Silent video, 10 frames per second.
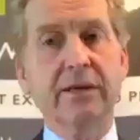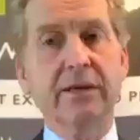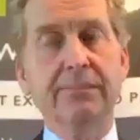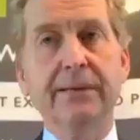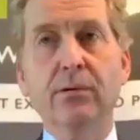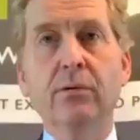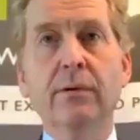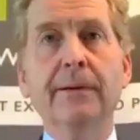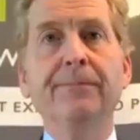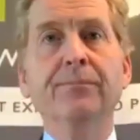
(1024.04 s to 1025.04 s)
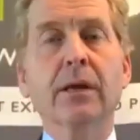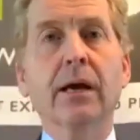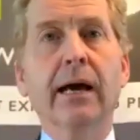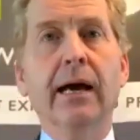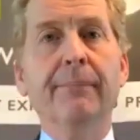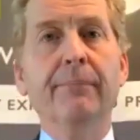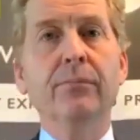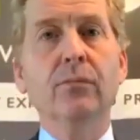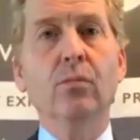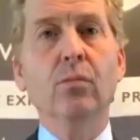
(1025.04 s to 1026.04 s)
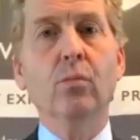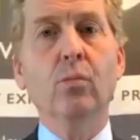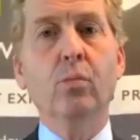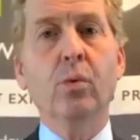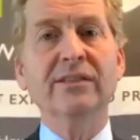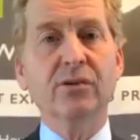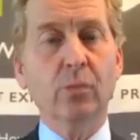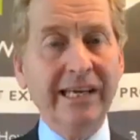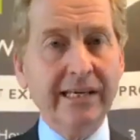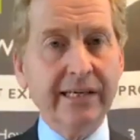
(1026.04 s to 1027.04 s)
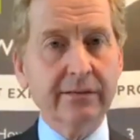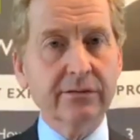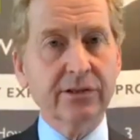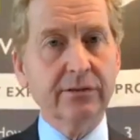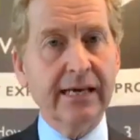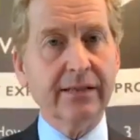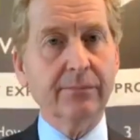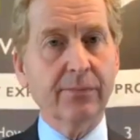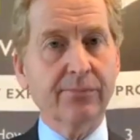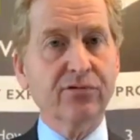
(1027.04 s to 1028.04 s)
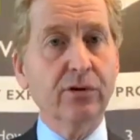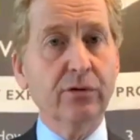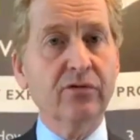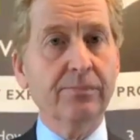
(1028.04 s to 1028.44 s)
people, once a week to get them approved.